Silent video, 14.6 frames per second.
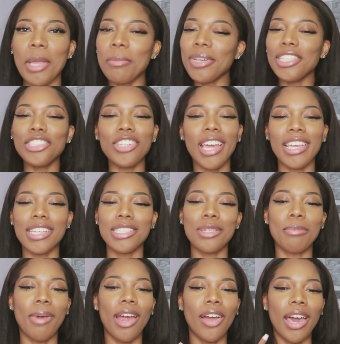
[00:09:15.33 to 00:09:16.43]
I'm gonna try again
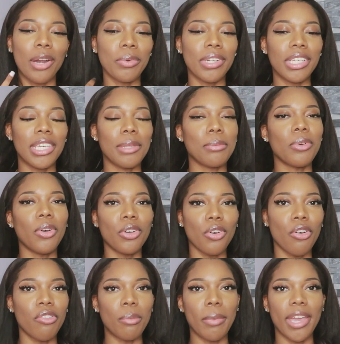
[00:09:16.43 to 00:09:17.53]
tomorrow. I don't want to keep going
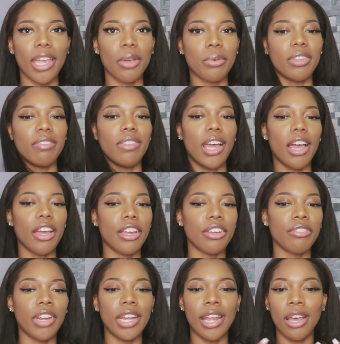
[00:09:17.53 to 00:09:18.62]
over my hair with the flat
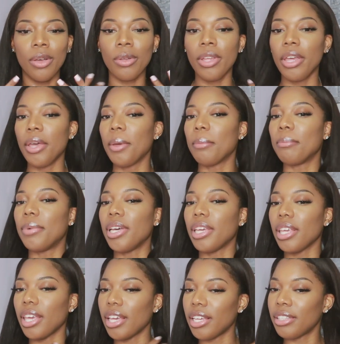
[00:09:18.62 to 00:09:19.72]
iron right now,
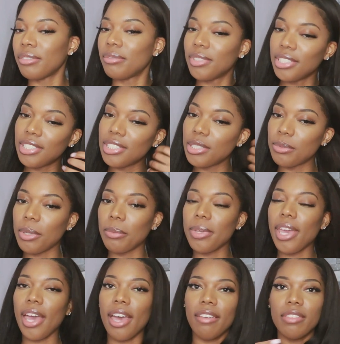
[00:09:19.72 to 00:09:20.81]
but yeah, this is what
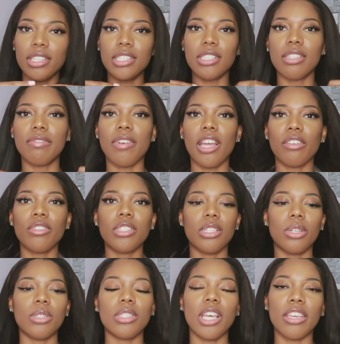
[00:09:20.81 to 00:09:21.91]
we have. This is the final
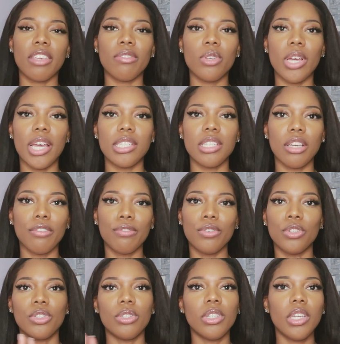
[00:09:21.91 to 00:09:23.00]
results. I'll give you guys like a
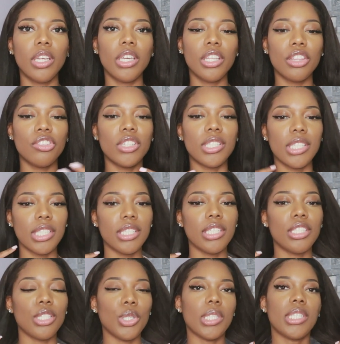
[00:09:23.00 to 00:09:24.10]
full
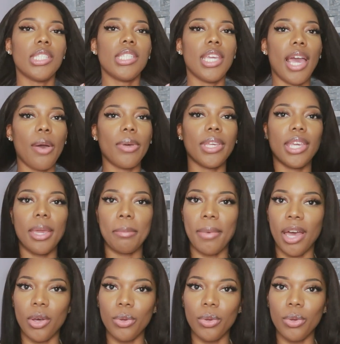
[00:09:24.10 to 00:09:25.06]
360 so you can see how it came